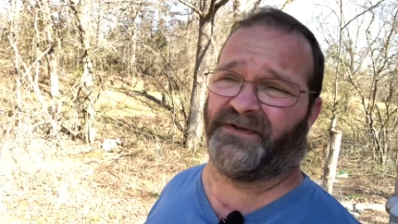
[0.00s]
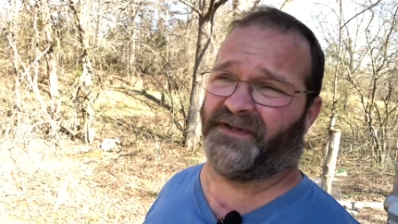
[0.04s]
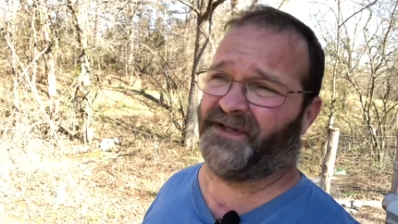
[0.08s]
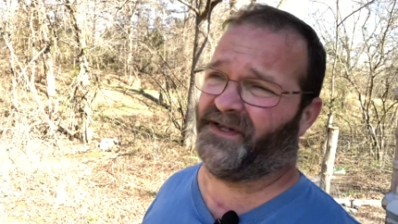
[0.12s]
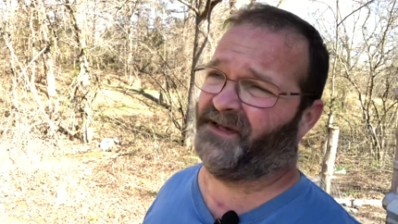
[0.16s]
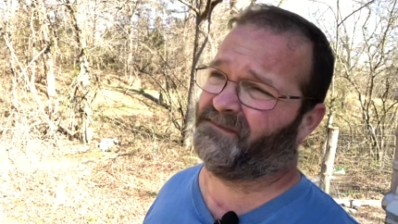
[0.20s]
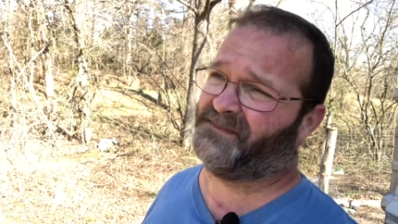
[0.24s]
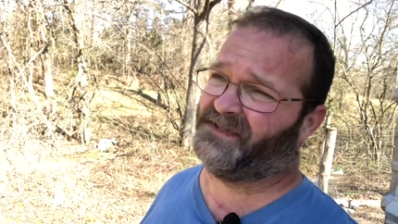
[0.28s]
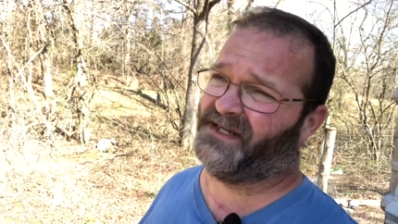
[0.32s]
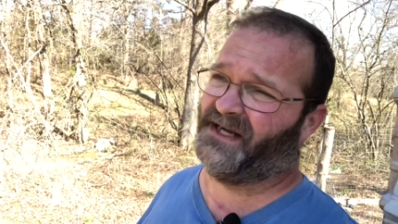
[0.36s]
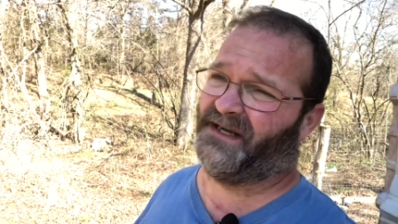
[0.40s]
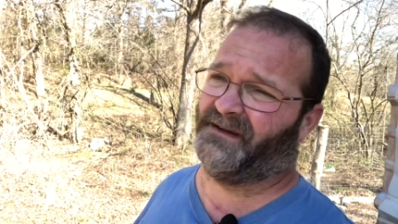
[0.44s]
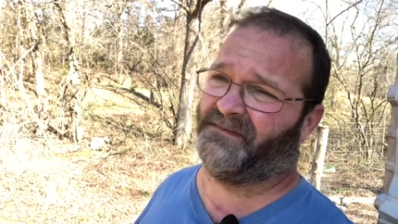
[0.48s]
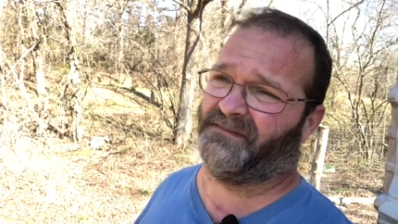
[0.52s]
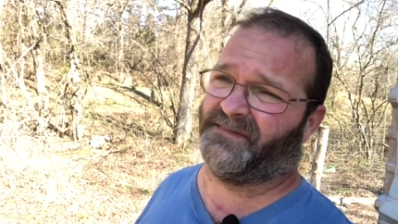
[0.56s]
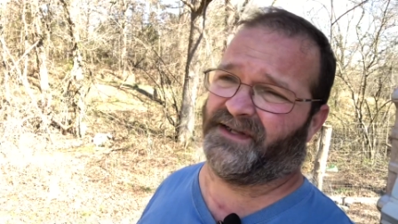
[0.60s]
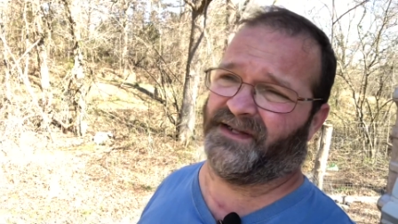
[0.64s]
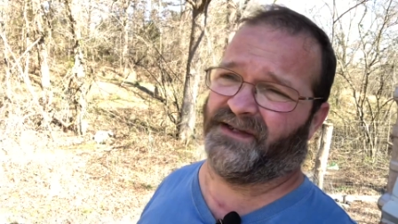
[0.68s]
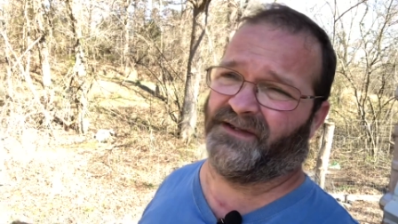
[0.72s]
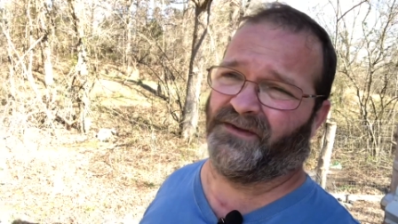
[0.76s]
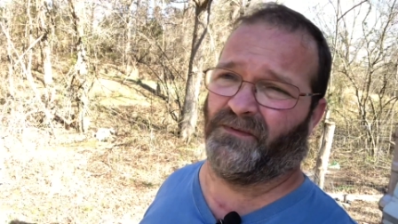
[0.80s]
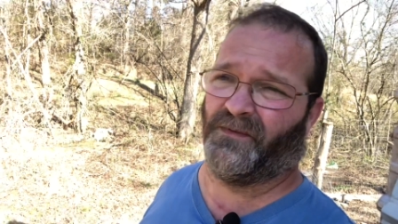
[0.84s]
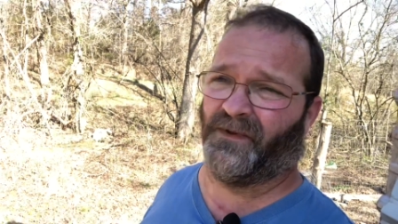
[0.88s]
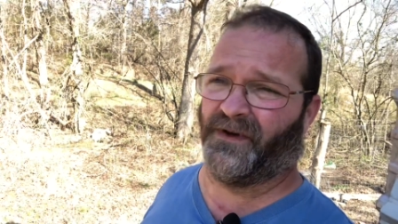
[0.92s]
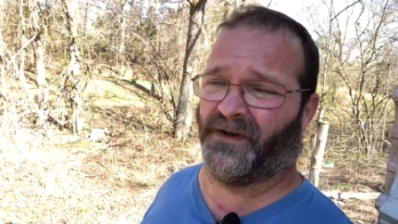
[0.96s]
Sometimes
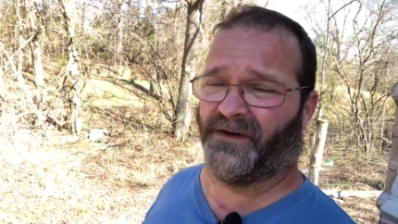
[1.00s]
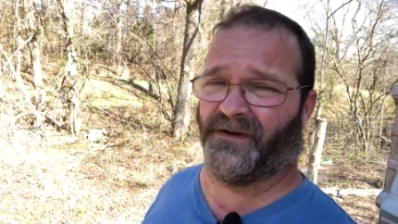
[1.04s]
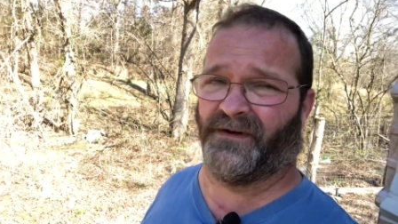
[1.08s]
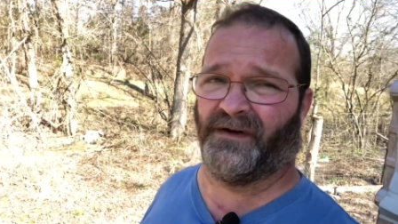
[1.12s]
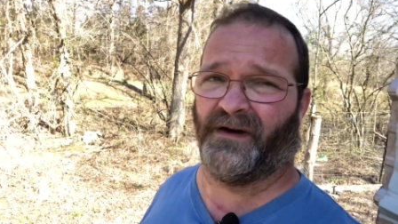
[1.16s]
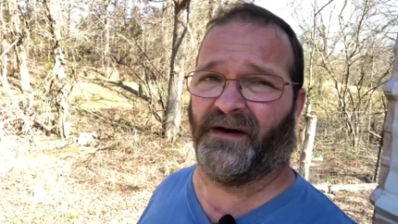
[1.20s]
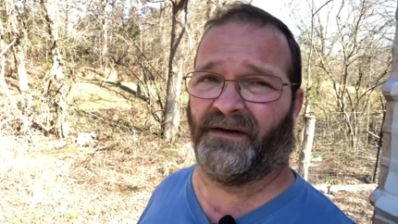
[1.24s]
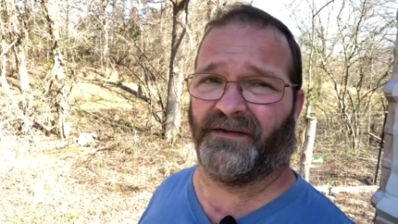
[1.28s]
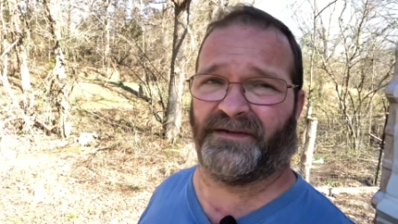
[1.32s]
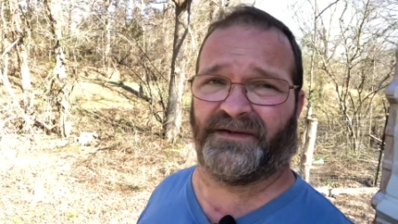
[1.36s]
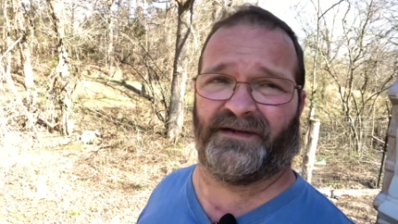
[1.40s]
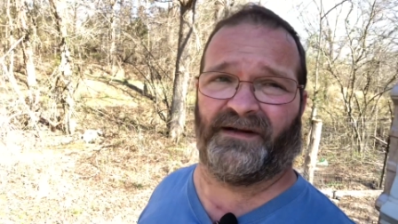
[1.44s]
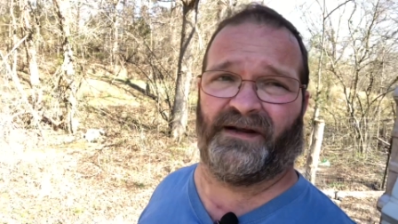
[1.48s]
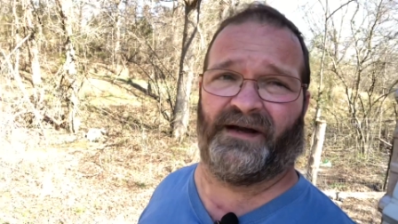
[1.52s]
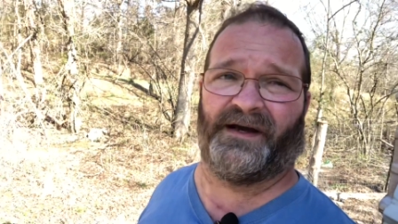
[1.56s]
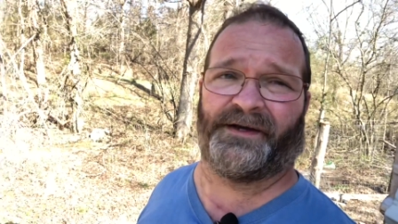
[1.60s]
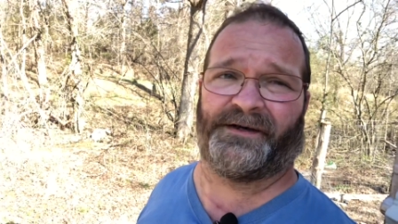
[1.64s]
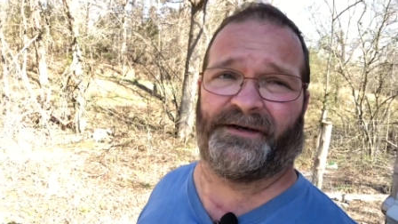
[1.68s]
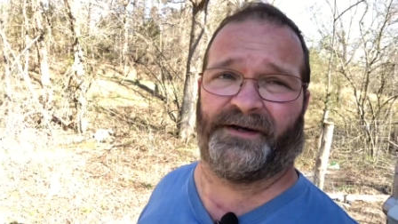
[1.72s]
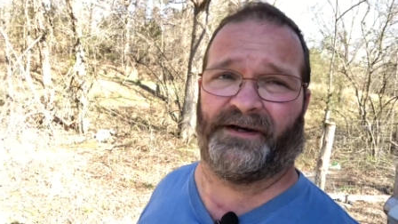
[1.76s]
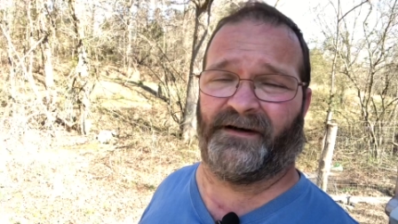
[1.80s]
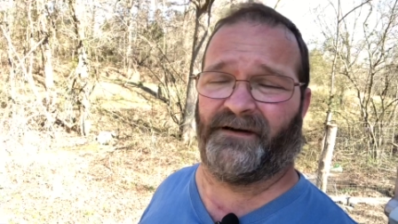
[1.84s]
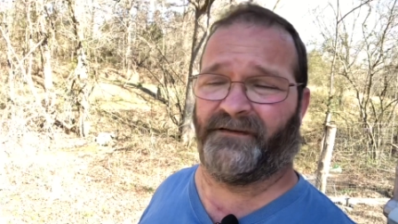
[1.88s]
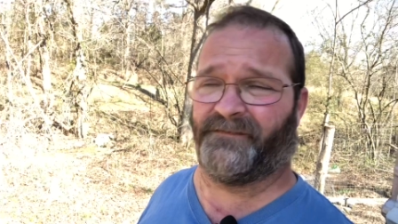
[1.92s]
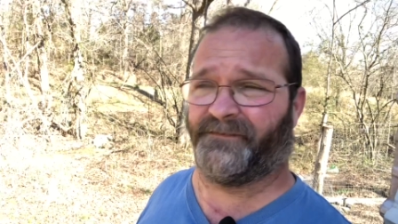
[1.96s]
in the winter I'll
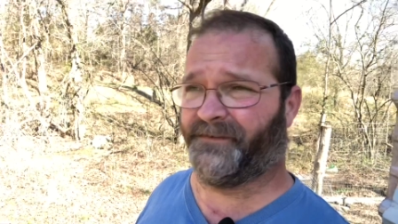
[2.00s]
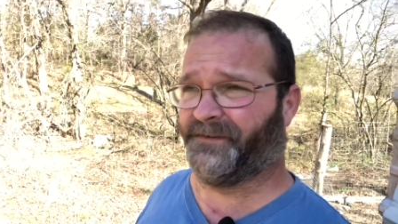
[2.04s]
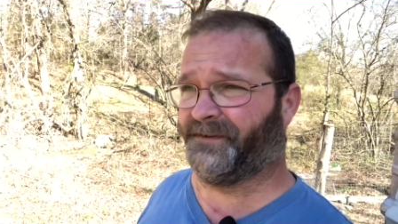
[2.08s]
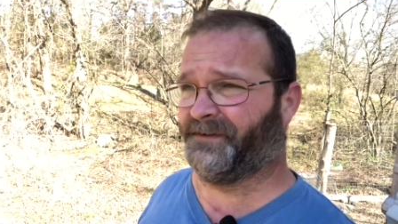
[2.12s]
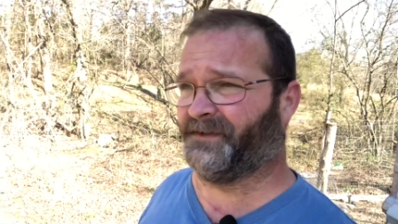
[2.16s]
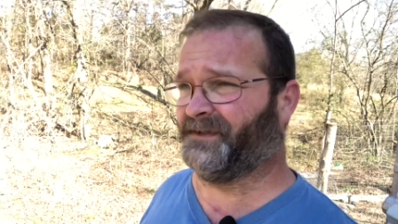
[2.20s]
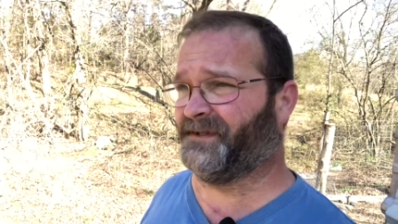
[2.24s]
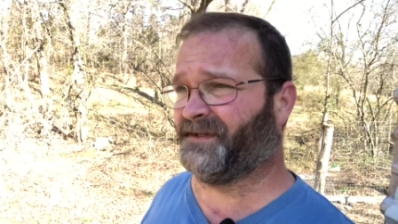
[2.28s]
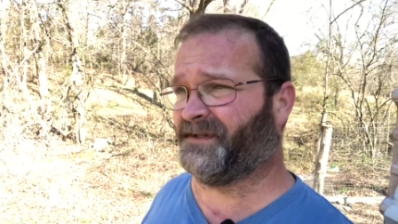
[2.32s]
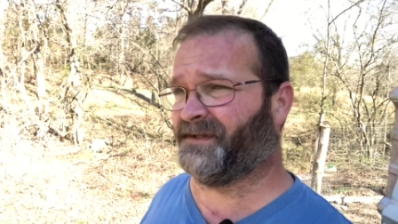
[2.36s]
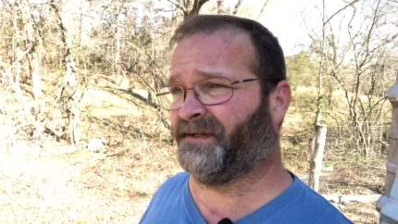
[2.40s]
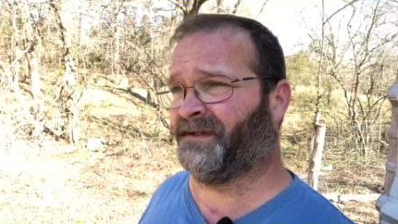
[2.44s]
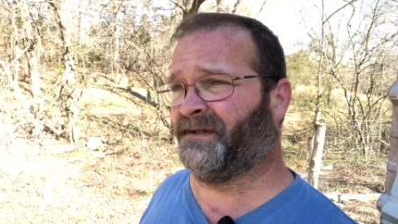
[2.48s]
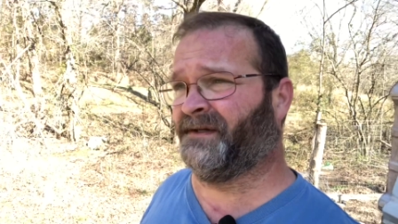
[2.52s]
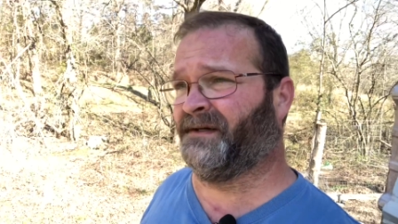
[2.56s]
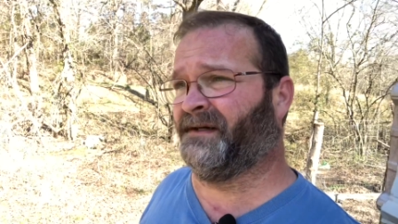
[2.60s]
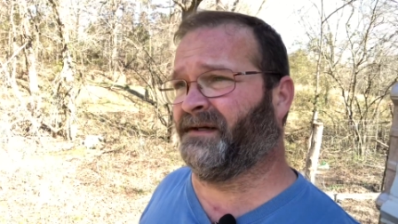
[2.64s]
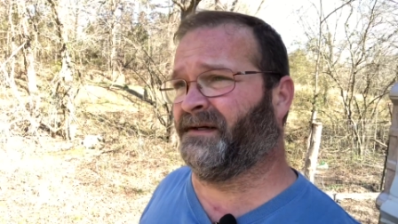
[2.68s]
slack off because,